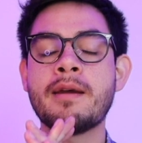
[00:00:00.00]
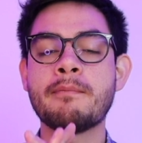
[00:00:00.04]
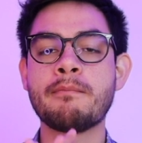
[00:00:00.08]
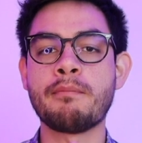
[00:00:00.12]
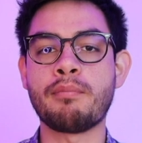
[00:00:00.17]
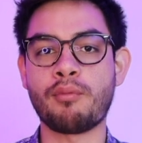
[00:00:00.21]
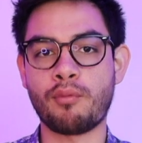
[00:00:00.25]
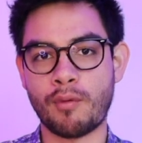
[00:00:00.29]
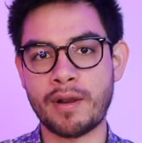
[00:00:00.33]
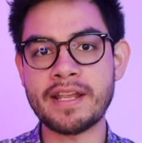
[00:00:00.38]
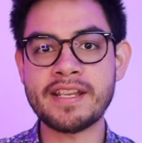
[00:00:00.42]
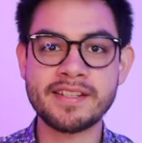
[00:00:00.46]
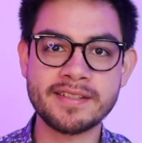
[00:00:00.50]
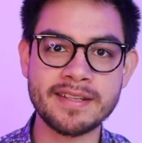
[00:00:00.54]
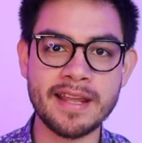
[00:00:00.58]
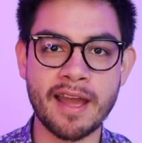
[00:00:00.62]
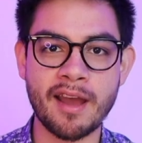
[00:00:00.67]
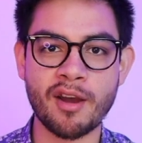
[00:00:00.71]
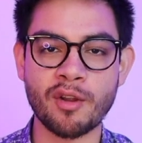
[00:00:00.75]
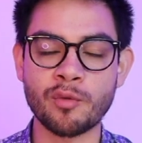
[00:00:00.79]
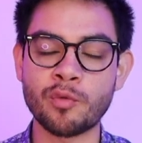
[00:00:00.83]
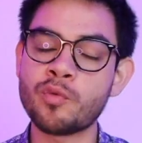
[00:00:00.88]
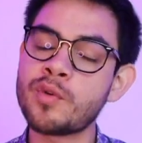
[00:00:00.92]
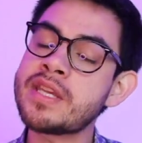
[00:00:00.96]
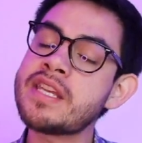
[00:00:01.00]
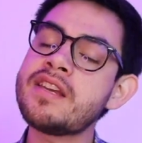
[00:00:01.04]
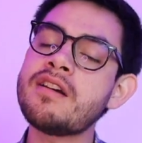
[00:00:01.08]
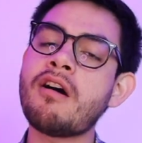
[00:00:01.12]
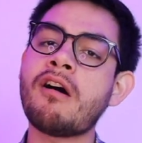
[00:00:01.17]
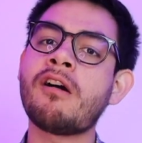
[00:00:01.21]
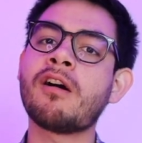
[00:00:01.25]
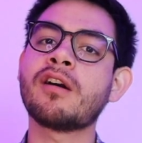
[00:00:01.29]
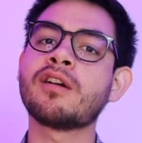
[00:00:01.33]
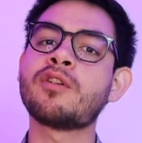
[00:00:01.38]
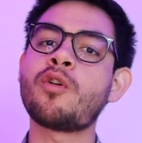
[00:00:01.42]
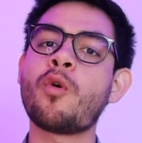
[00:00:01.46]
Breakdown. We
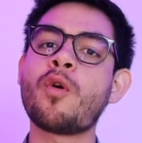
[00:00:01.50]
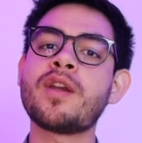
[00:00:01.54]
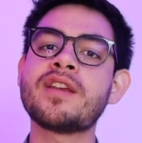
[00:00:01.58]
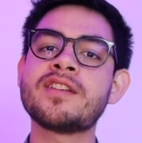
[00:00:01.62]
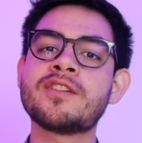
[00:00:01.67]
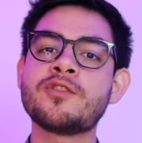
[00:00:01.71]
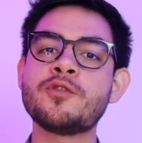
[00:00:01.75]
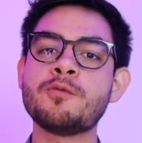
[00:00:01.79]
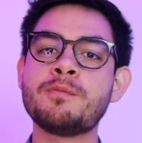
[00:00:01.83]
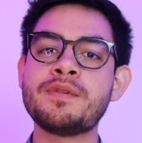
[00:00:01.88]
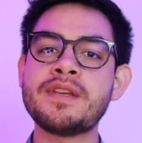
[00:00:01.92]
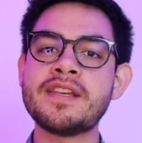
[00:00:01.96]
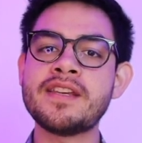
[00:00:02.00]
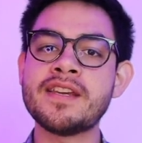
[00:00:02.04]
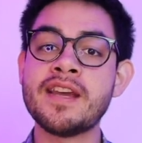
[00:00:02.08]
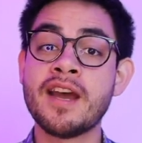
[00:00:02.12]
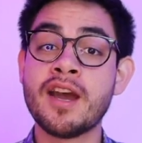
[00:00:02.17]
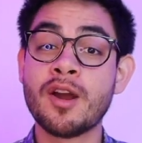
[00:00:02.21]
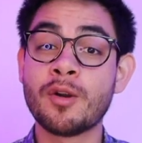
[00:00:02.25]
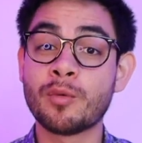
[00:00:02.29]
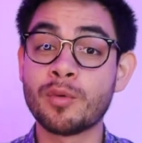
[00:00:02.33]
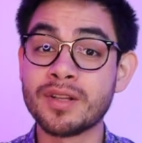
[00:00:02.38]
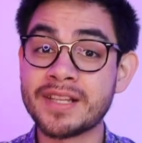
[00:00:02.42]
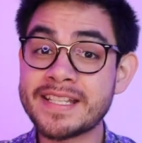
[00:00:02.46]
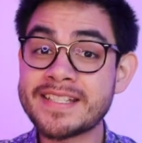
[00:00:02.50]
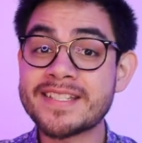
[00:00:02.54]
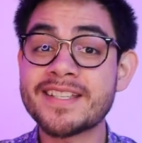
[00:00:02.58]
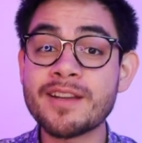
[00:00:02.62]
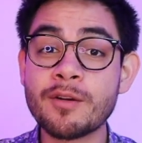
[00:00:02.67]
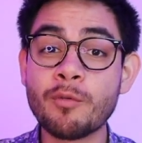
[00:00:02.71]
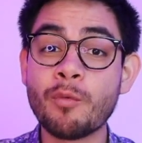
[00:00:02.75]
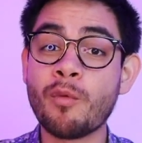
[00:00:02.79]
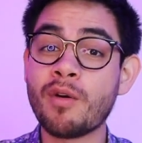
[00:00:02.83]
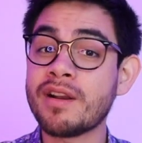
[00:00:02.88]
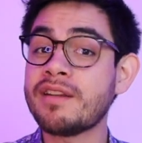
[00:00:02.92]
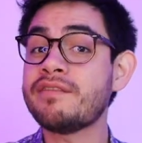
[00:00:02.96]
are going to be
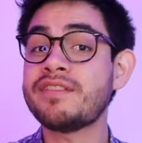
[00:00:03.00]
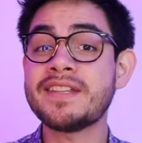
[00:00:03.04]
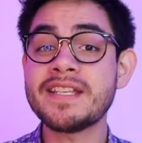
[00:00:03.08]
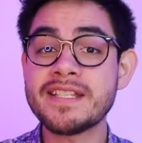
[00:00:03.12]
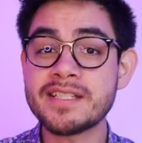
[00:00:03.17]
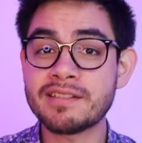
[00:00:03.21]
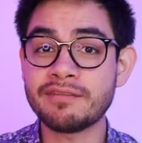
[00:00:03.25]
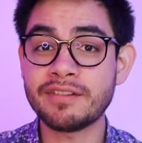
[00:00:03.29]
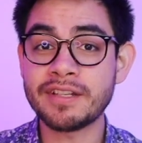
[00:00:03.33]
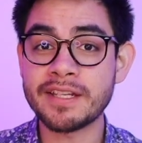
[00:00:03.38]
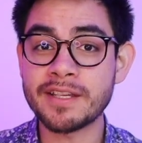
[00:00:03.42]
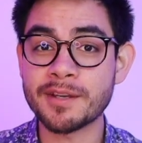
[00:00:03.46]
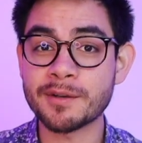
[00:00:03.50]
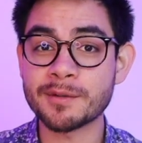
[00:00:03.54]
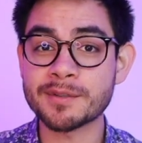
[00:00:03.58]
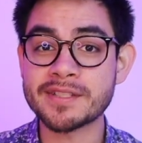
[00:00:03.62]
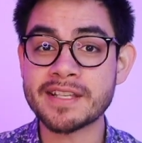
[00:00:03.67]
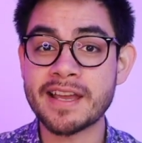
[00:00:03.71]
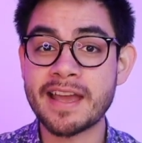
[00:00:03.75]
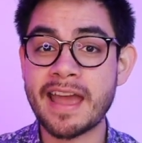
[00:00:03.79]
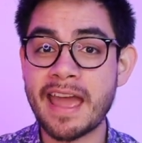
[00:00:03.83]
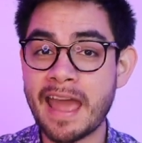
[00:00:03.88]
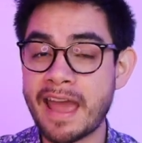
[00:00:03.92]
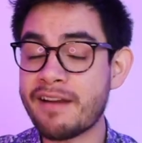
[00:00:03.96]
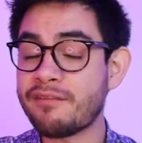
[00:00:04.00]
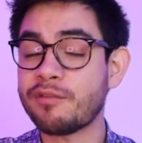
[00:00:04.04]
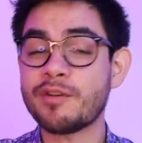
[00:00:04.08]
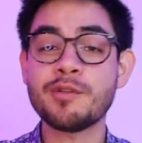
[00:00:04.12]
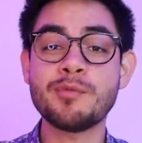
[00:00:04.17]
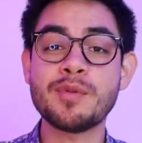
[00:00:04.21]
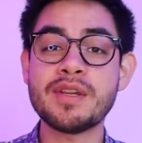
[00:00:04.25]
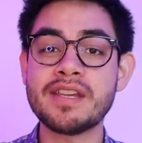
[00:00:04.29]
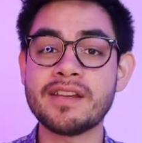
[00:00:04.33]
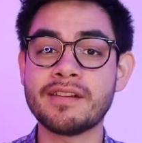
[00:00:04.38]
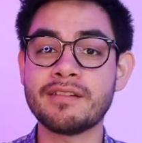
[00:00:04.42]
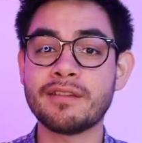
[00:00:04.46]
releasing one of these videos every
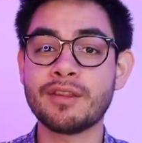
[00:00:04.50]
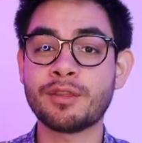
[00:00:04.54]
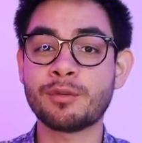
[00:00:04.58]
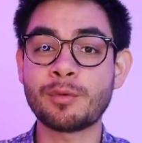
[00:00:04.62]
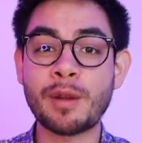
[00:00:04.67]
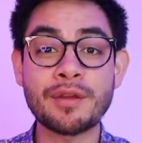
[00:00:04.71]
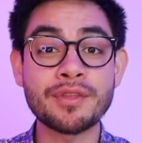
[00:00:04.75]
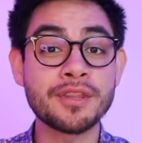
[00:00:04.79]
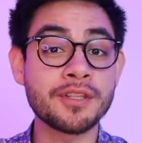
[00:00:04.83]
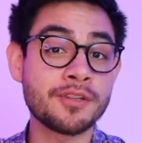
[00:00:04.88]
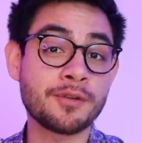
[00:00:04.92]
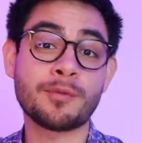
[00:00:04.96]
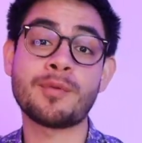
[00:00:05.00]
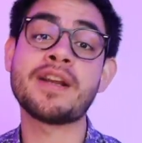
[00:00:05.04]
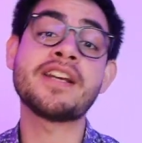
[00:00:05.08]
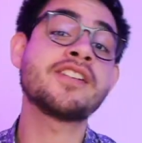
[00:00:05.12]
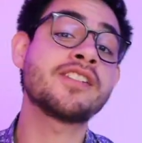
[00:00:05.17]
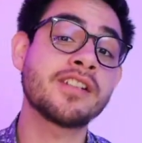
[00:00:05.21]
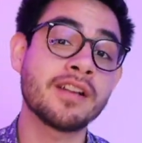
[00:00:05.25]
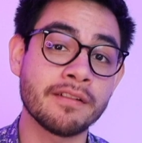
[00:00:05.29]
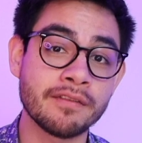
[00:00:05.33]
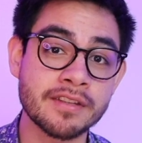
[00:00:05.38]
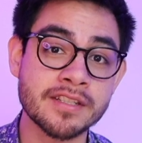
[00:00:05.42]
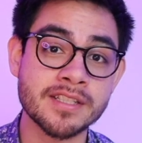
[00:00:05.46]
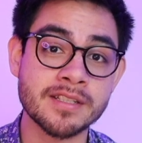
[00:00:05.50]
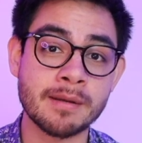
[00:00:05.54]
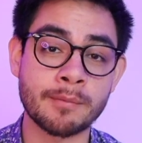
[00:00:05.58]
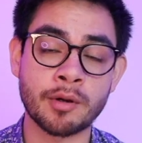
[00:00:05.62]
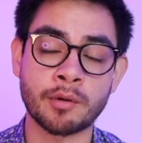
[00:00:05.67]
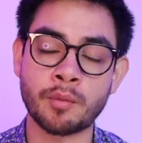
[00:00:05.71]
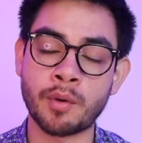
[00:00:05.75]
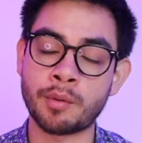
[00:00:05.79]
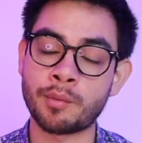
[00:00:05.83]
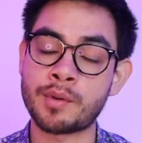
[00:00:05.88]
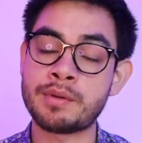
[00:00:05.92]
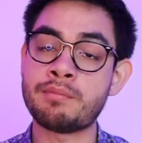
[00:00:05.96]
week throughout the duration of the summer
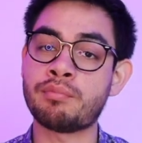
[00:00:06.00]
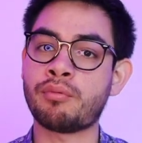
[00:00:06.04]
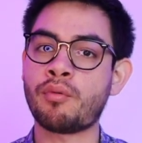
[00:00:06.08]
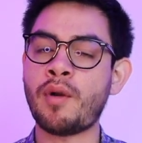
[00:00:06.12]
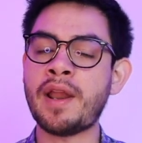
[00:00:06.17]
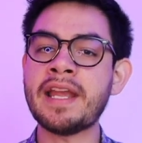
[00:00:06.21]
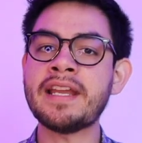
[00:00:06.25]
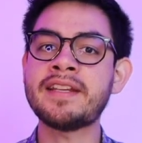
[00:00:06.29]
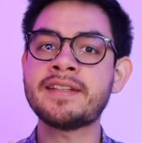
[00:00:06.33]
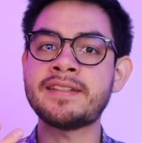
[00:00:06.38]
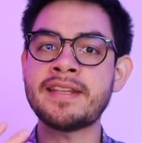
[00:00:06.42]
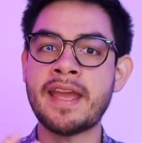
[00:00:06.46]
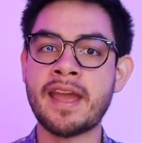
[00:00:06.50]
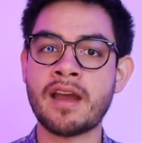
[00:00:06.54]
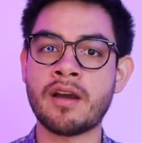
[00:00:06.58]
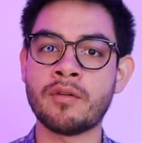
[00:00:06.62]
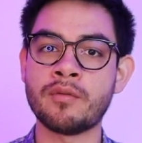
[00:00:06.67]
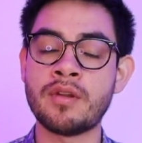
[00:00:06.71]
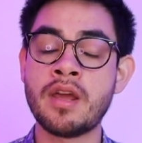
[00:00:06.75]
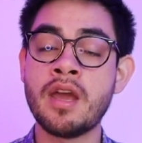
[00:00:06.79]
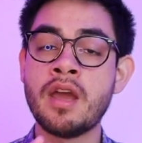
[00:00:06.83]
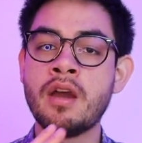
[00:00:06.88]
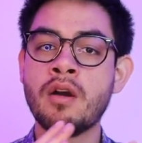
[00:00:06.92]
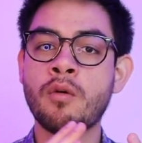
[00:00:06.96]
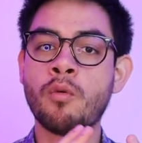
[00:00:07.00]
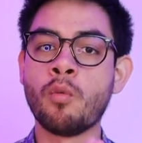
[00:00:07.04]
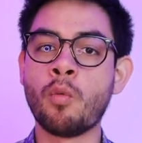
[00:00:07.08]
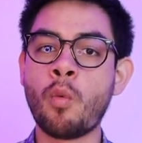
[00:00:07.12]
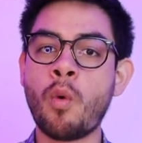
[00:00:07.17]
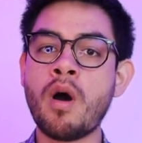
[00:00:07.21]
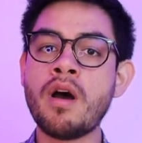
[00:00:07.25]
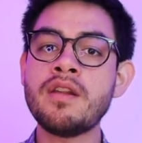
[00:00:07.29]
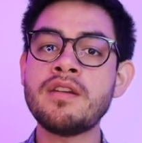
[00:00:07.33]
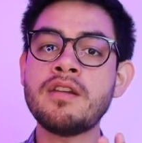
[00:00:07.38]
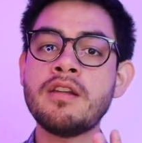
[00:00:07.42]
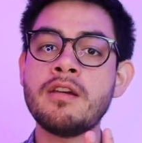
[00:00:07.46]
where we break down
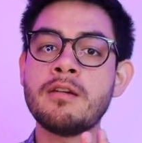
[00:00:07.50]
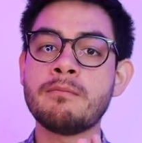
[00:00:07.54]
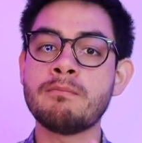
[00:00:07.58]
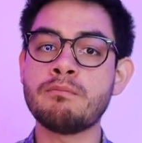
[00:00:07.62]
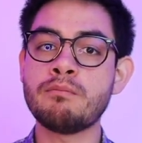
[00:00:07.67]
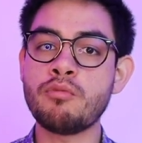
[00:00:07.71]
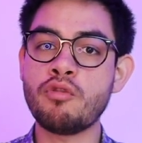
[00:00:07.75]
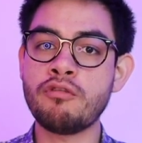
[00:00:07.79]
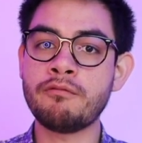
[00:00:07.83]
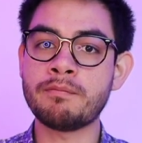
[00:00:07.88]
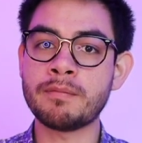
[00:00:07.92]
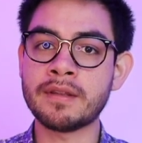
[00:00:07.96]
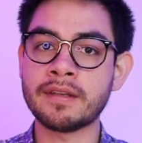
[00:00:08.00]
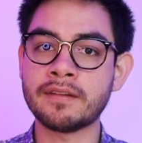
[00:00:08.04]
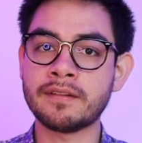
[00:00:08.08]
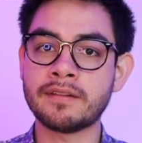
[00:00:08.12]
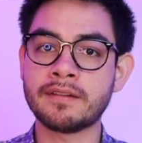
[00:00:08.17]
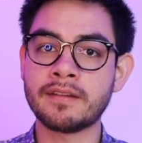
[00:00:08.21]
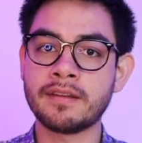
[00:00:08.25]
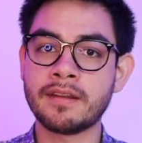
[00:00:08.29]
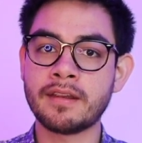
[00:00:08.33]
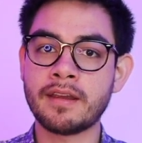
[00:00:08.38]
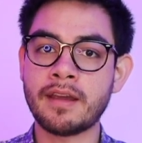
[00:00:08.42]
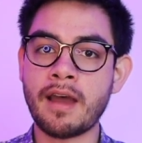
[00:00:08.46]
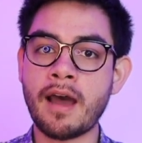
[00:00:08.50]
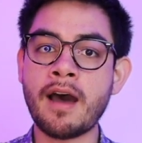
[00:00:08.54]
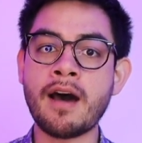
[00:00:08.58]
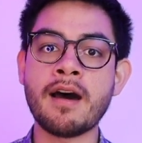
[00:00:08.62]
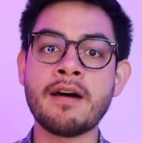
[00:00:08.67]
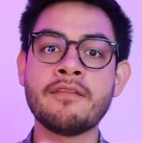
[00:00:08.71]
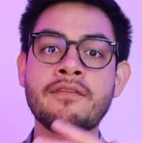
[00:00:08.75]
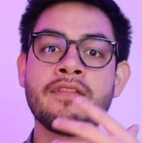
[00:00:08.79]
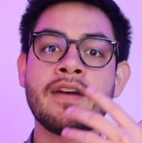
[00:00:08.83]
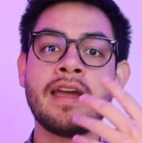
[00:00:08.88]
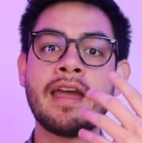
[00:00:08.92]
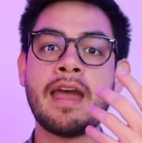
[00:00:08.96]
one movement
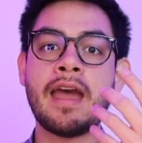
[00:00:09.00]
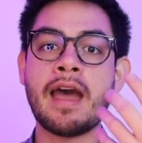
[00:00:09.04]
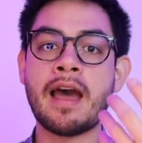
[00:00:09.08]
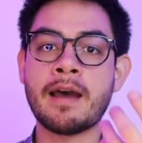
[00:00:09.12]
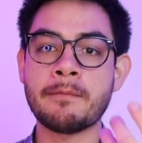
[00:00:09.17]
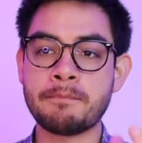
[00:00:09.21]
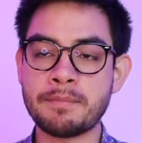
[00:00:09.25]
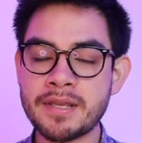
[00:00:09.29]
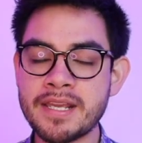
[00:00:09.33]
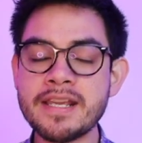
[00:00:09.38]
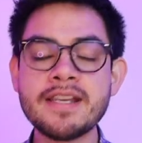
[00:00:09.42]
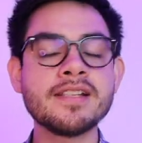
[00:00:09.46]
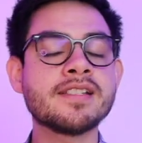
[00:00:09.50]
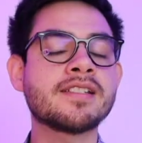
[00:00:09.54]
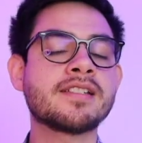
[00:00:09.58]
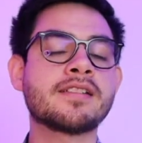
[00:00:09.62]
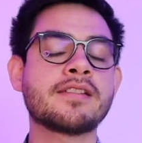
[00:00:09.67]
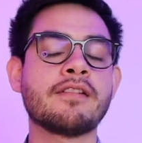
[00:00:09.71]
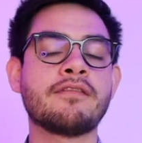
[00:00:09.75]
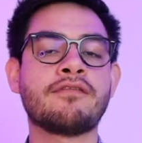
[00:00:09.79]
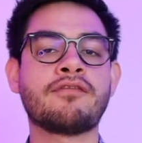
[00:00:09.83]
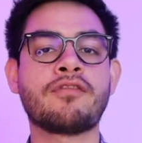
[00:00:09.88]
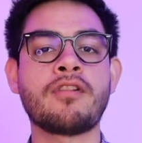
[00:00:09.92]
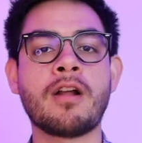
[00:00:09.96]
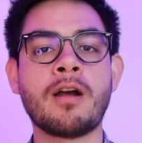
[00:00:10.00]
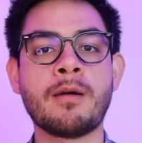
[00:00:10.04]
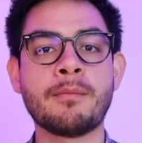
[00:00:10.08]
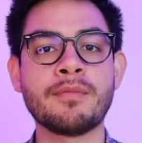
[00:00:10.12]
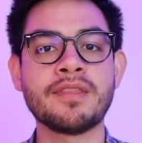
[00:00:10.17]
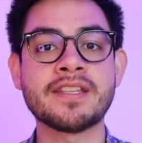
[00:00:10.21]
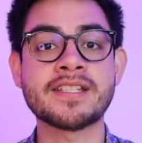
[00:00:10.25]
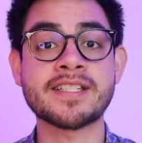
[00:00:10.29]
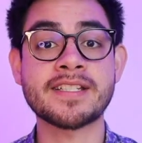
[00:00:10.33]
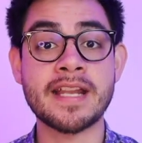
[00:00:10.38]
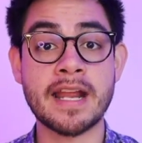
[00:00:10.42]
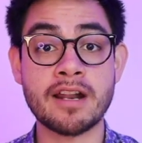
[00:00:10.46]
of a piece from
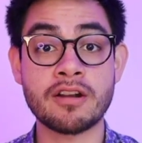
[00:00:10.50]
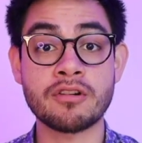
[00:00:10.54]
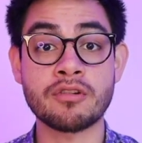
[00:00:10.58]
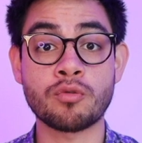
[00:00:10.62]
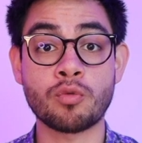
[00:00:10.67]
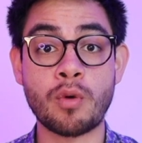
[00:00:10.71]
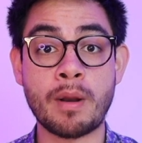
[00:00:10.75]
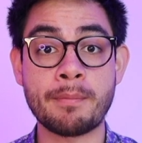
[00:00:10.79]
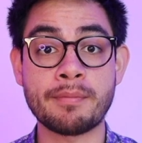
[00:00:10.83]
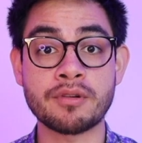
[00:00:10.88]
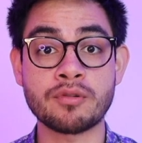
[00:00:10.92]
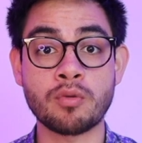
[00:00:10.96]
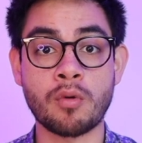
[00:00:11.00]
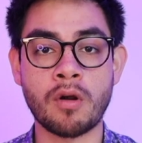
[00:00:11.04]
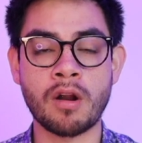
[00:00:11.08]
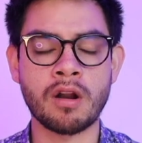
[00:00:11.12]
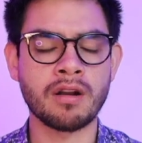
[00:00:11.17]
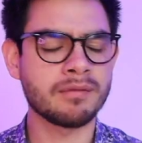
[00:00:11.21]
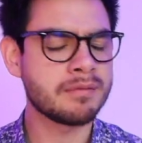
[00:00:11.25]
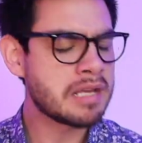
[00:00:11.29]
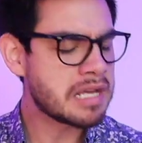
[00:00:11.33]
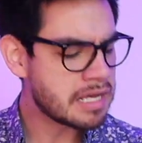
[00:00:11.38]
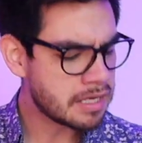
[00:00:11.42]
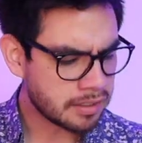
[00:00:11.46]
the standard repertoire,